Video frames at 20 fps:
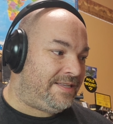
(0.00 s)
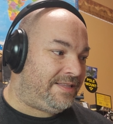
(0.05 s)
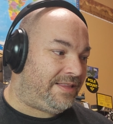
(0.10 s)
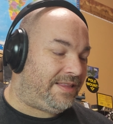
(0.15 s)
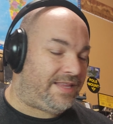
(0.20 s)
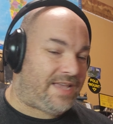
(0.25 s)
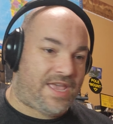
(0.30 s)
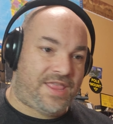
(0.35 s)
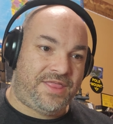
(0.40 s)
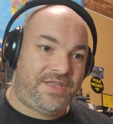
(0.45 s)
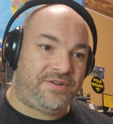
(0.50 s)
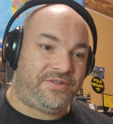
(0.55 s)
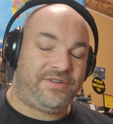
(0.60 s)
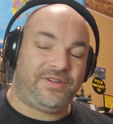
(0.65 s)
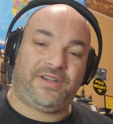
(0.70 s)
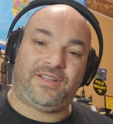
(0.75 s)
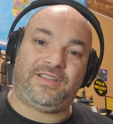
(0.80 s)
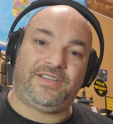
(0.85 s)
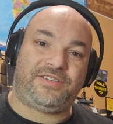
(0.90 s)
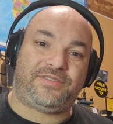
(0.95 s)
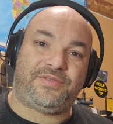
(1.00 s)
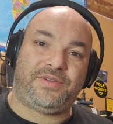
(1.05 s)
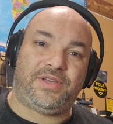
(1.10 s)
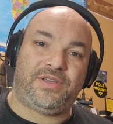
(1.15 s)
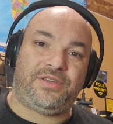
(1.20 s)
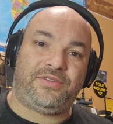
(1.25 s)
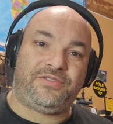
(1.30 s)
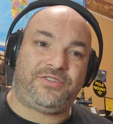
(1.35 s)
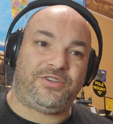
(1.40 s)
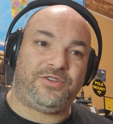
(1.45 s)
lend their knowledge via
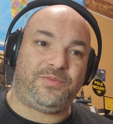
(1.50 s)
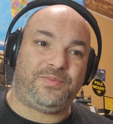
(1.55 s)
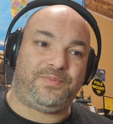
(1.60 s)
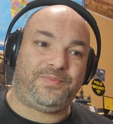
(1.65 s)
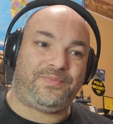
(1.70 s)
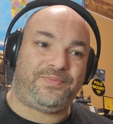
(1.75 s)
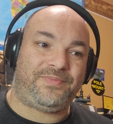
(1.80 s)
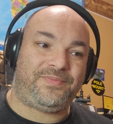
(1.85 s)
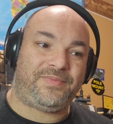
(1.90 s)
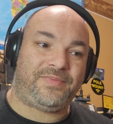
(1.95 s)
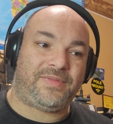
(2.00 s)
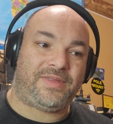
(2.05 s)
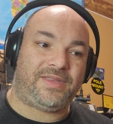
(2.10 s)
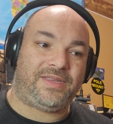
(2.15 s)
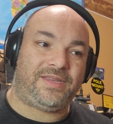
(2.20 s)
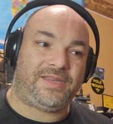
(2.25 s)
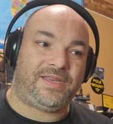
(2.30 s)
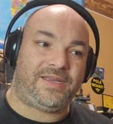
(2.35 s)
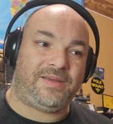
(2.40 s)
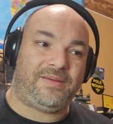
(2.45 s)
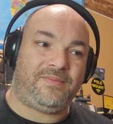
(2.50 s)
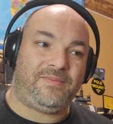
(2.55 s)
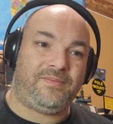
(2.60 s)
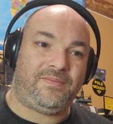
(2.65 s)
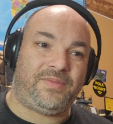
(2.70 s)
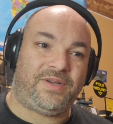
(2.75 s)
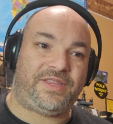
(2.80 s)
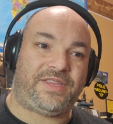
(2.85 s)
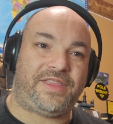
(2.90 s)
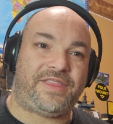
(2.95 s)
YouTube. But